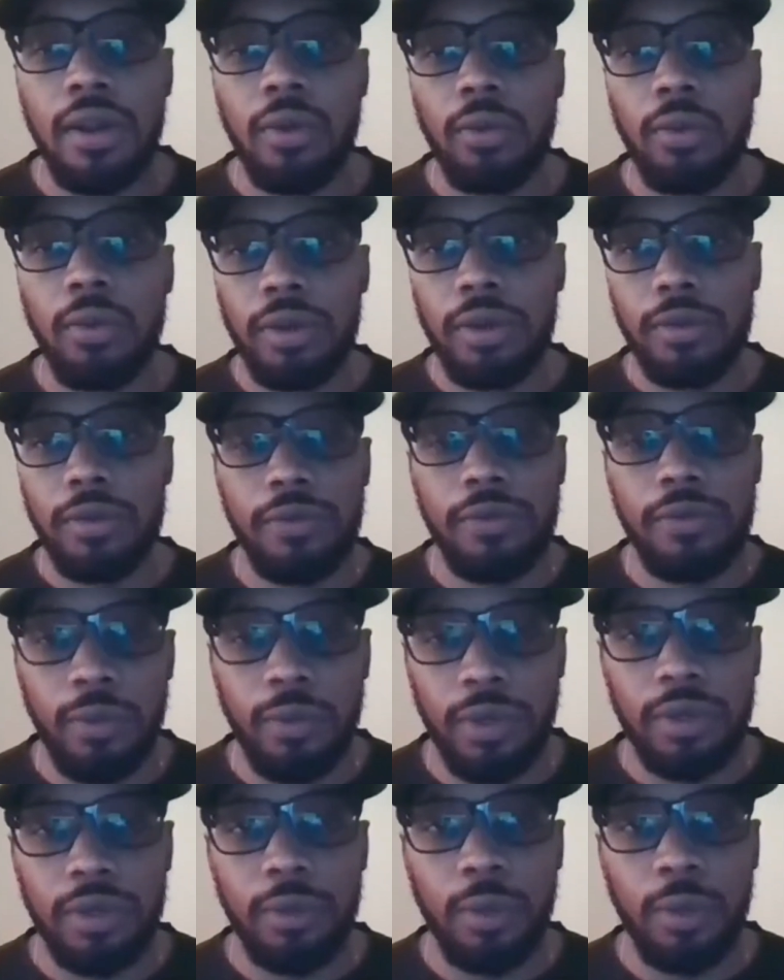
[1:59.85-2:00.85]

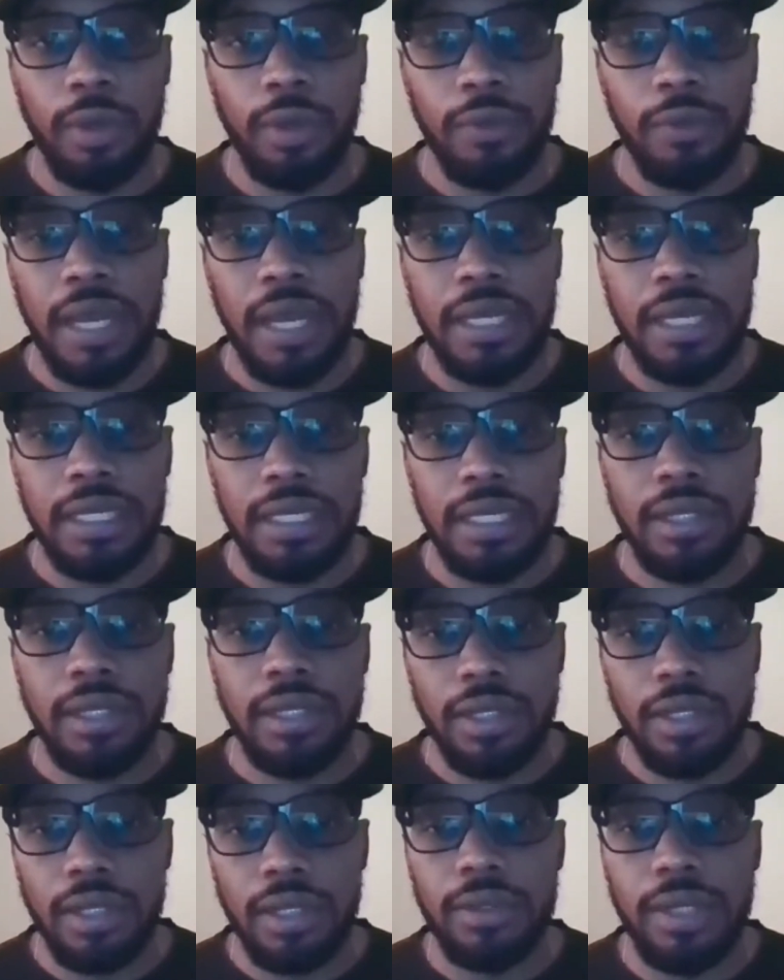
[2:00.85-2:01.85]
We're finding
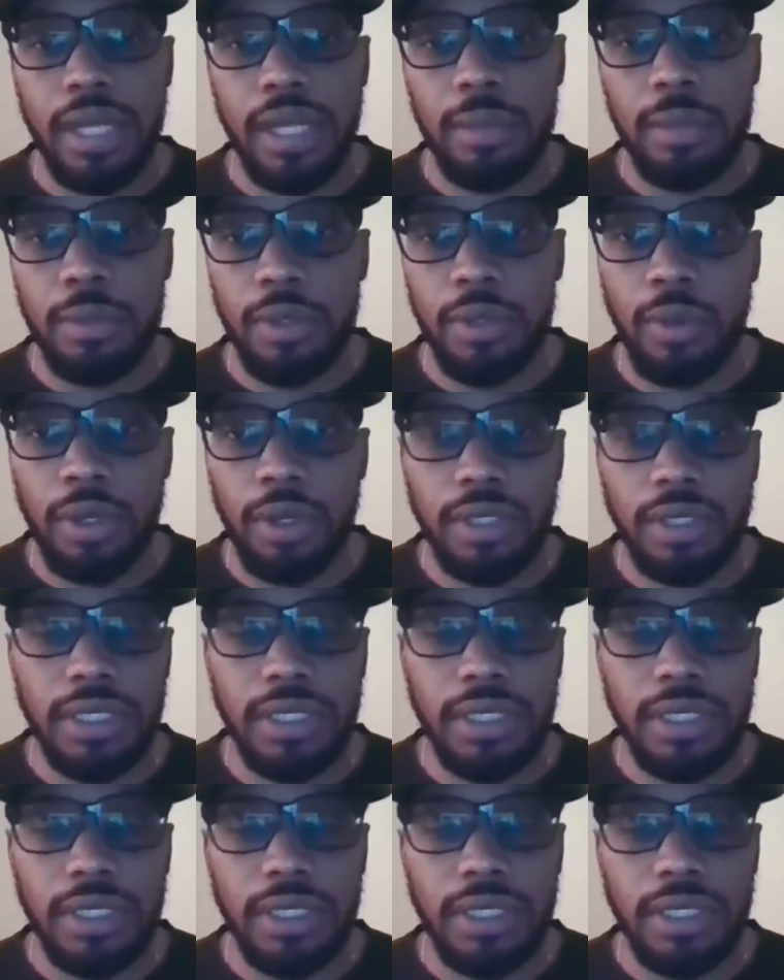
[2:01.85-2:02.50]
each other and able to work